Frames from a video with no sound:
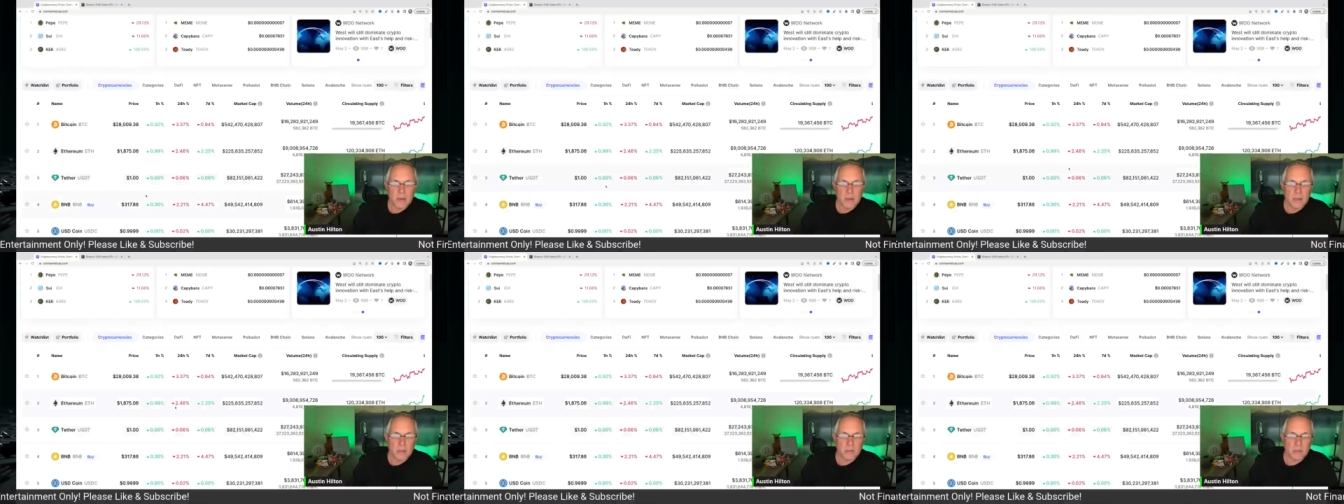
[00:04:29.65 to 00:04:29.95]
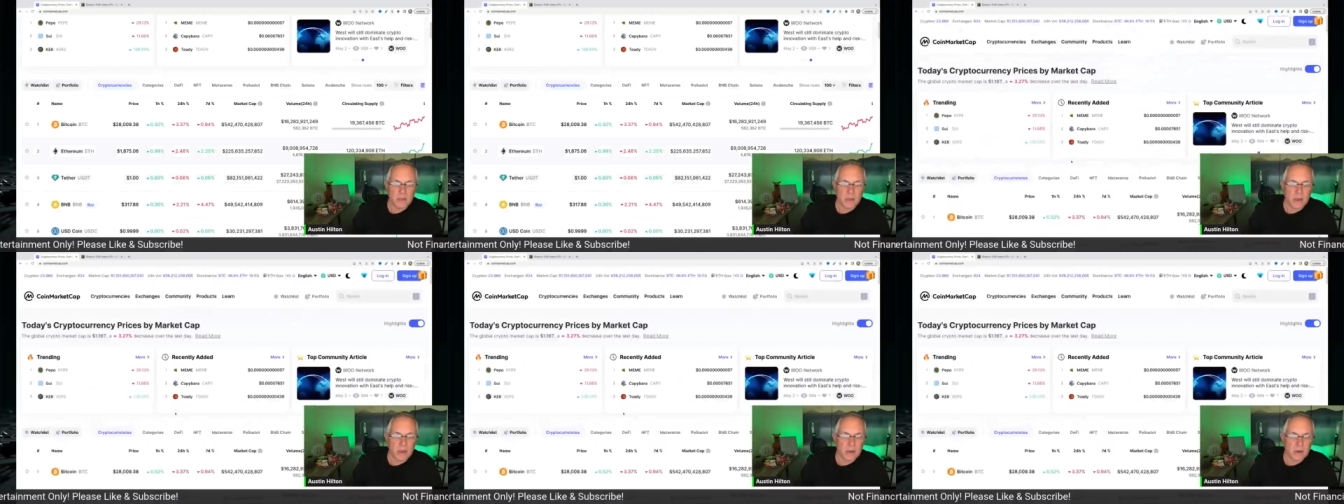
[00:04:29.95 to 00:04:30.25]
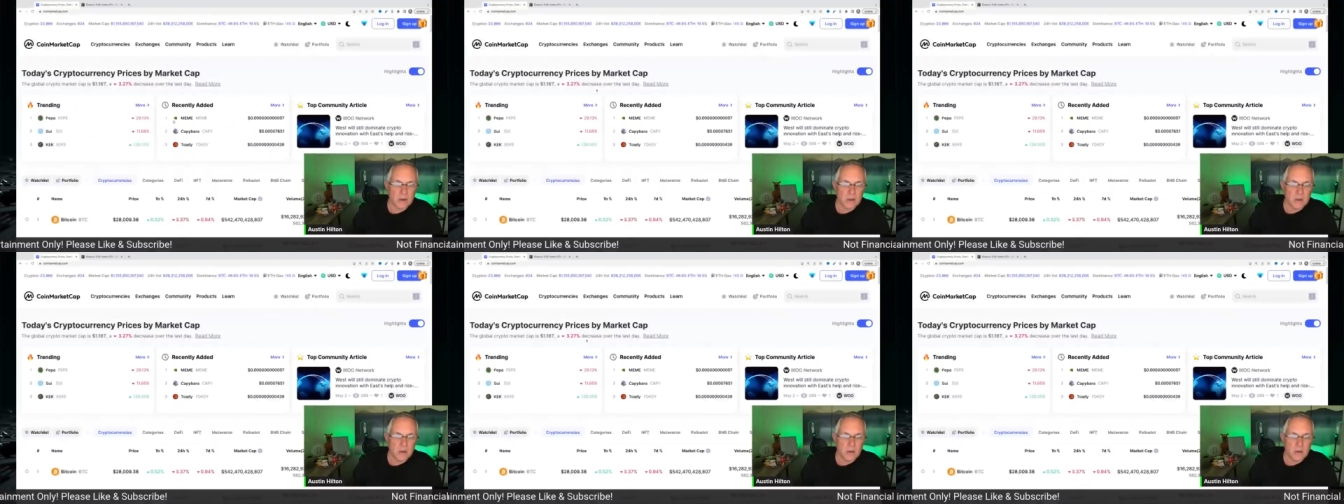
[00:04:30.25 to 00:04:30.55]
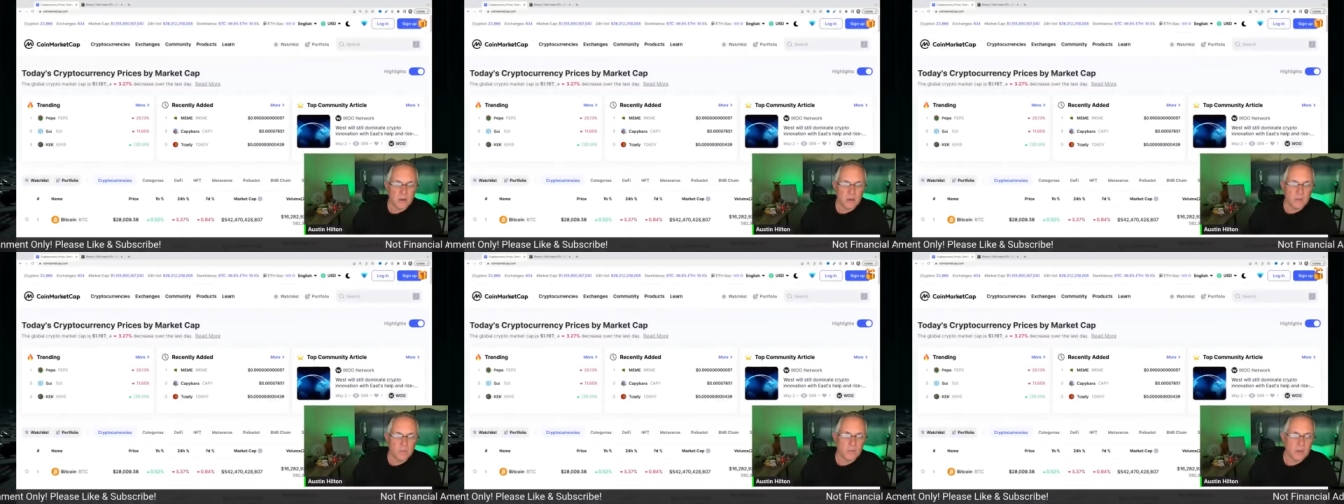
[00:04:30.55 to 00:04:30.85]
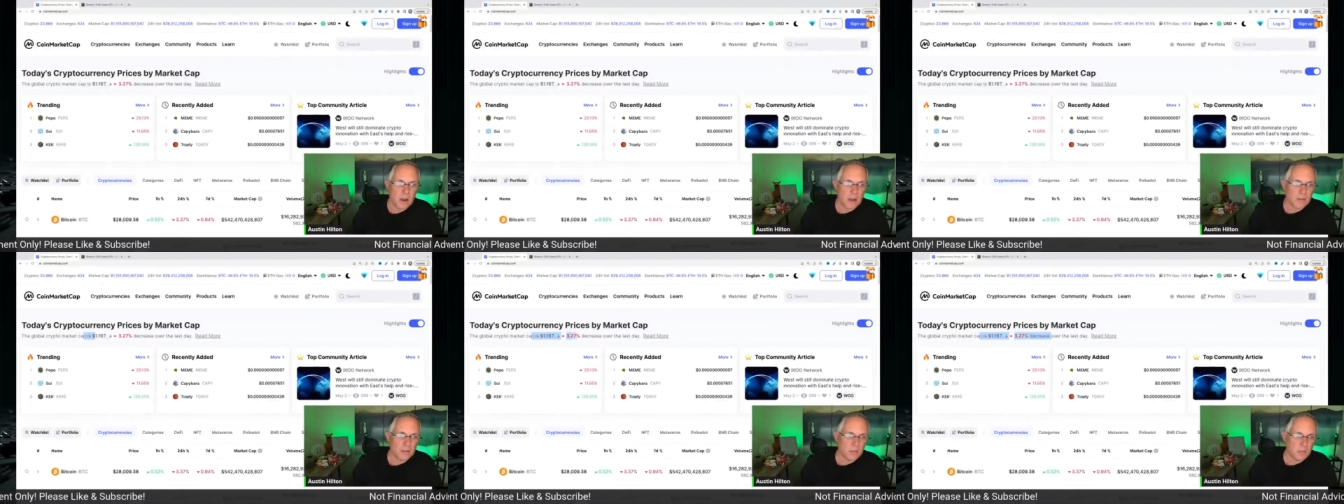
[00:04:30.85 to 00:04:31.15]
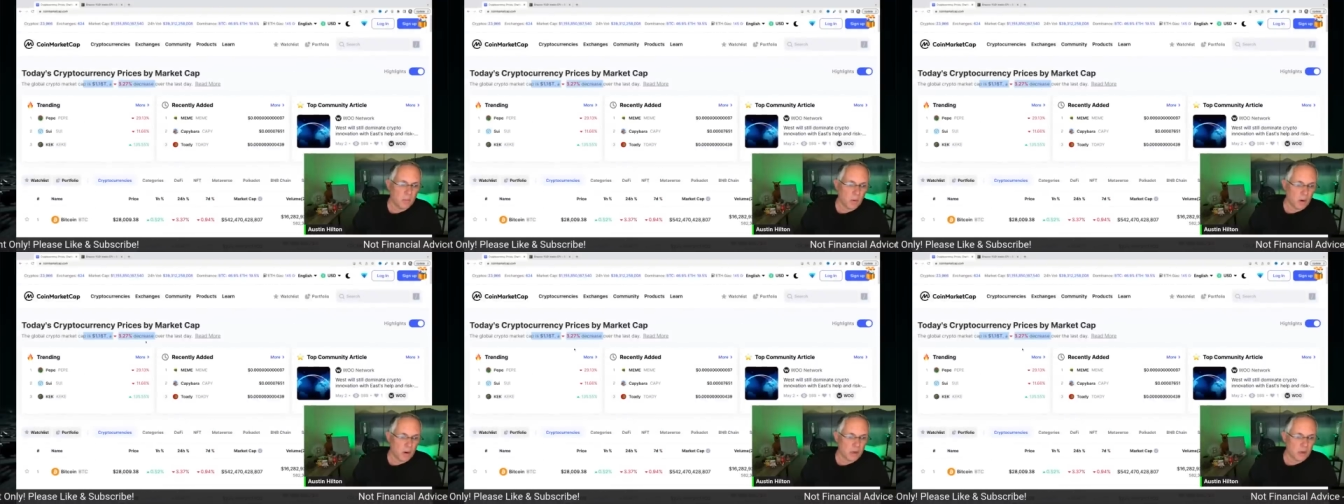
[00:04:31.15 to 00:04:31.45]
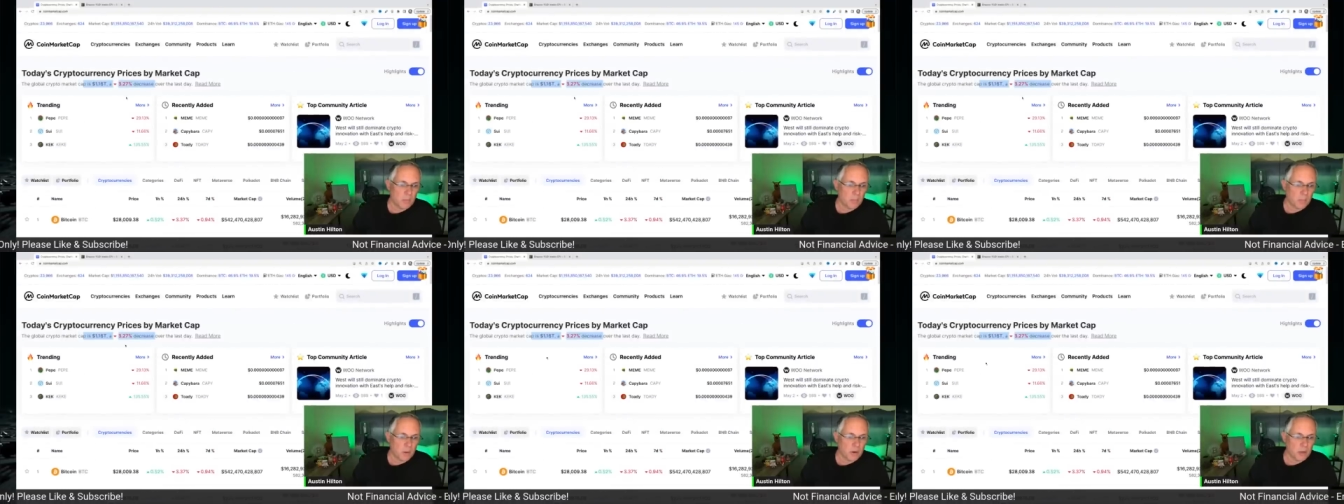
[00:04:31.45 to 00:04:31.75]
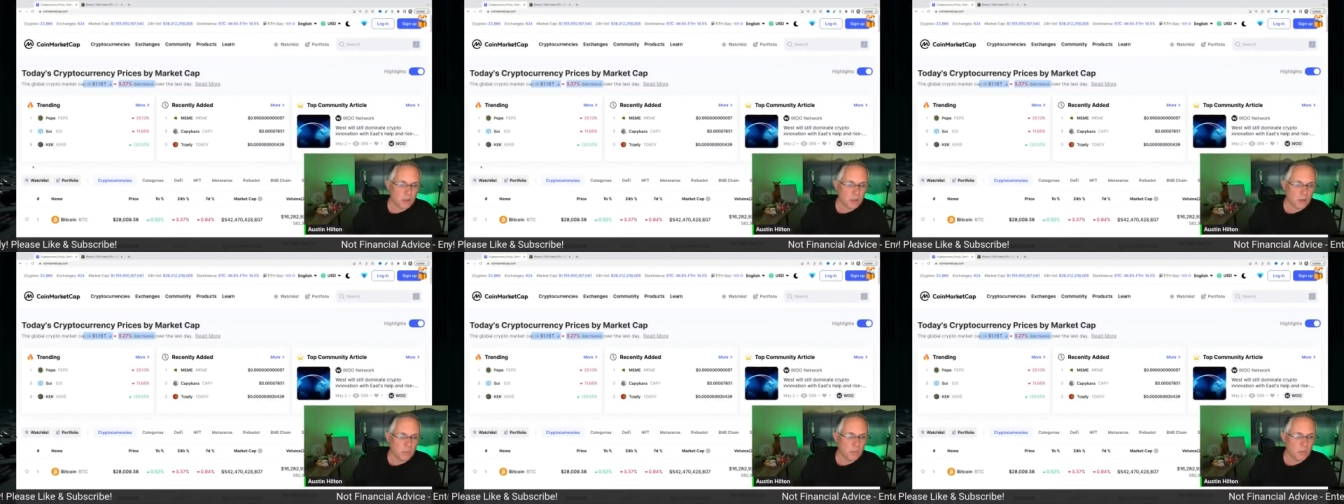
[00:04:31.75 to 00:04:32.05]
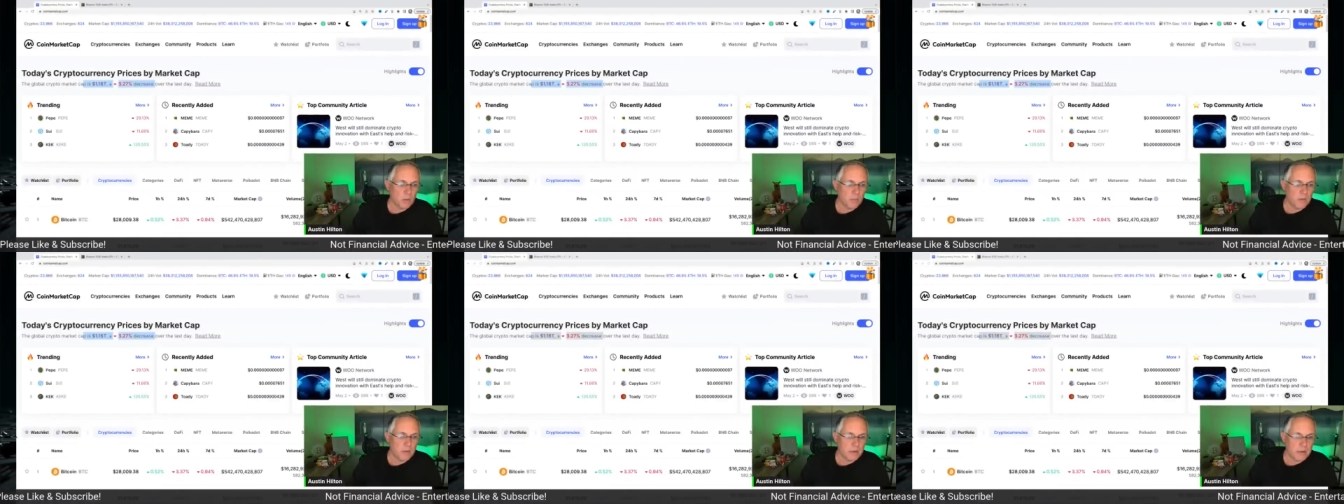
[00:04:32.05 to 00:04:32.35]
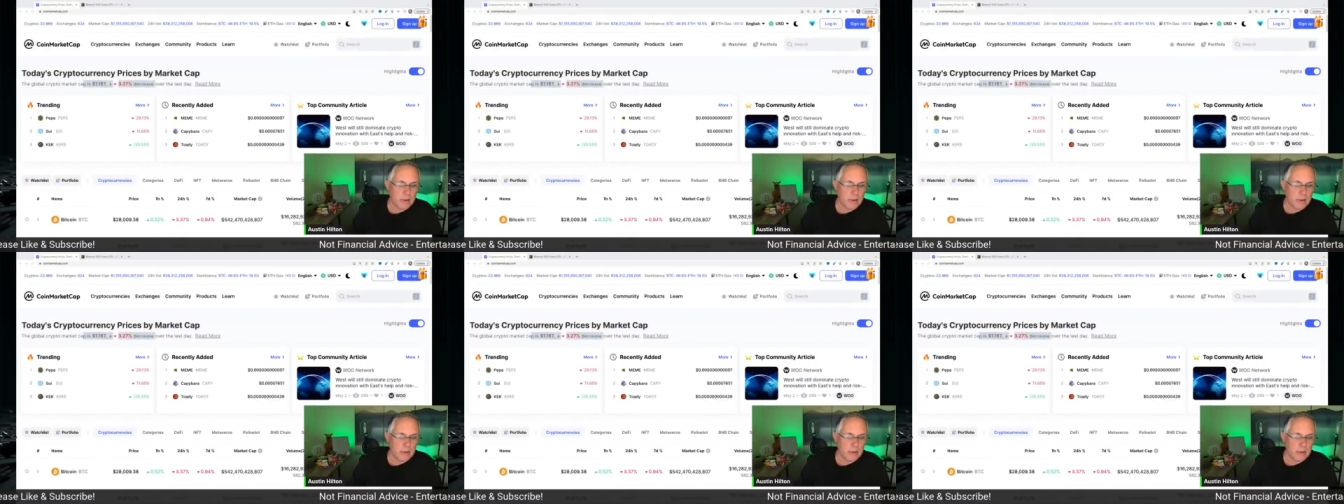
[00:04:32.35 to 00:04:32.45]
Is that you've got the market pressure moving